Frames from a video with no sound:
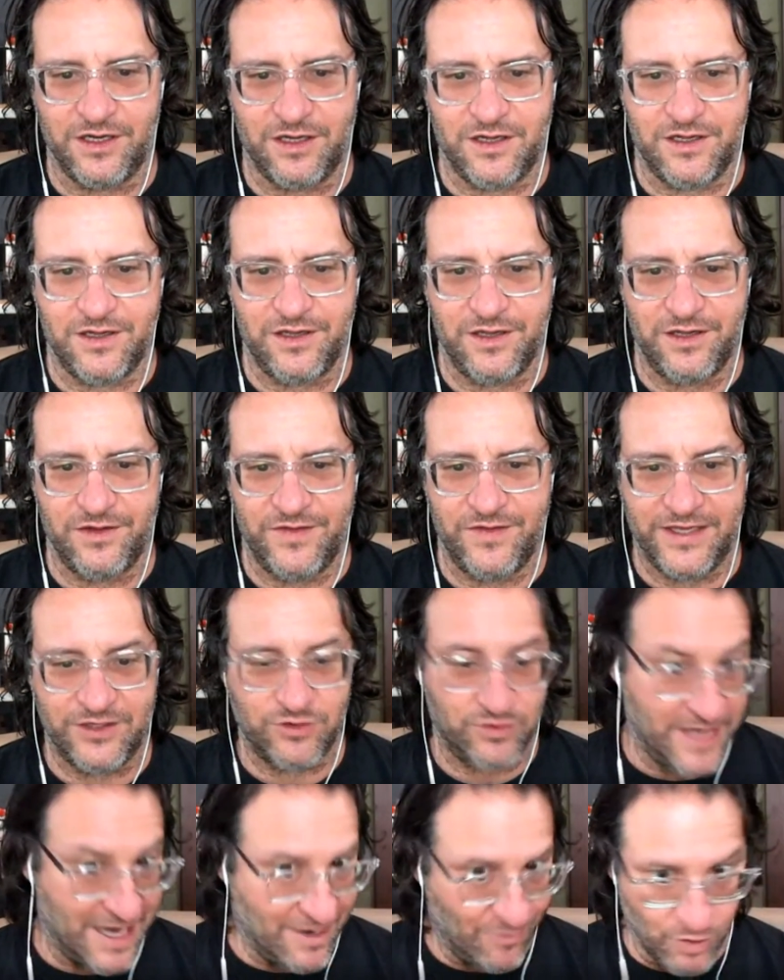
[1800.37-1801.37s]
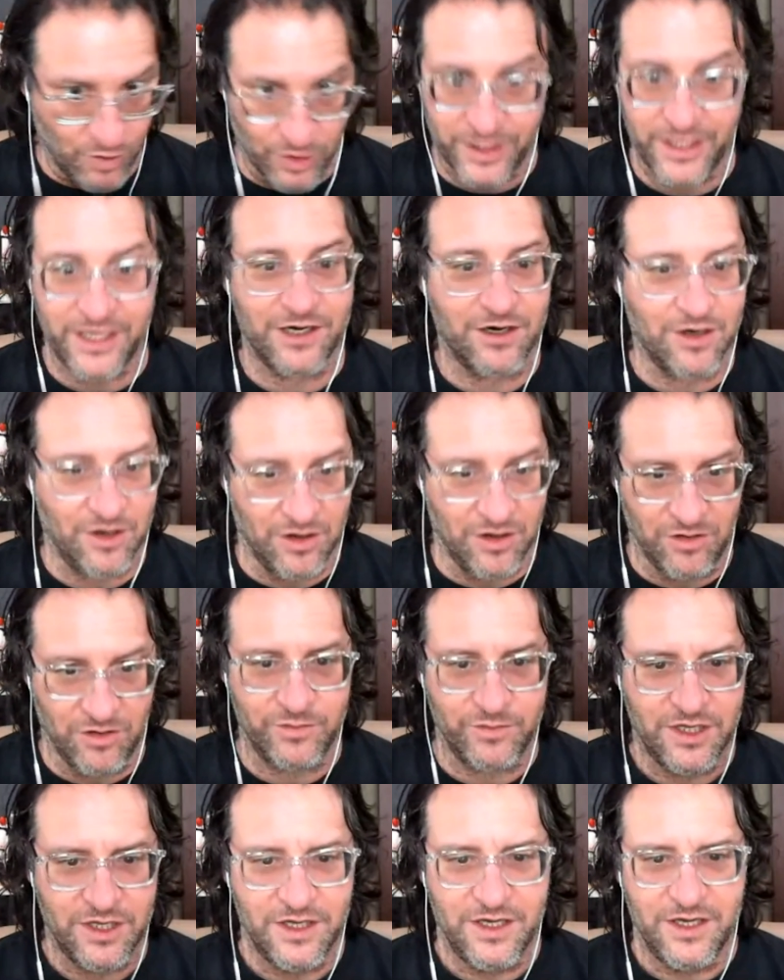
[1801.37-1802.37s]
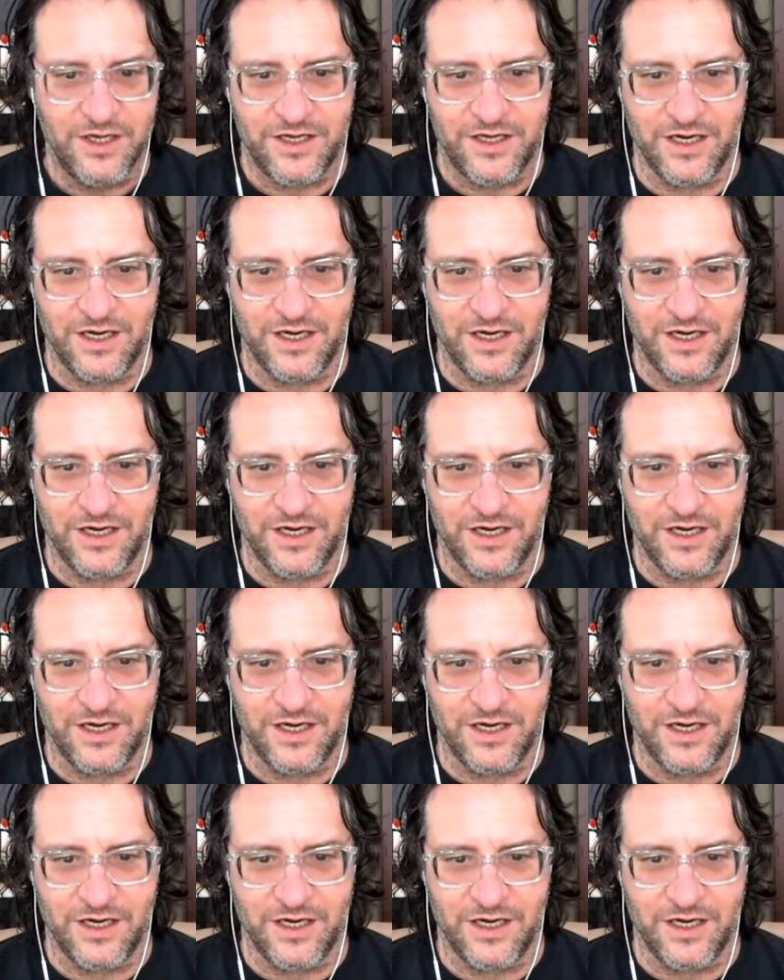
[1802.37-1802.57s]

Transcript: that's now working at home can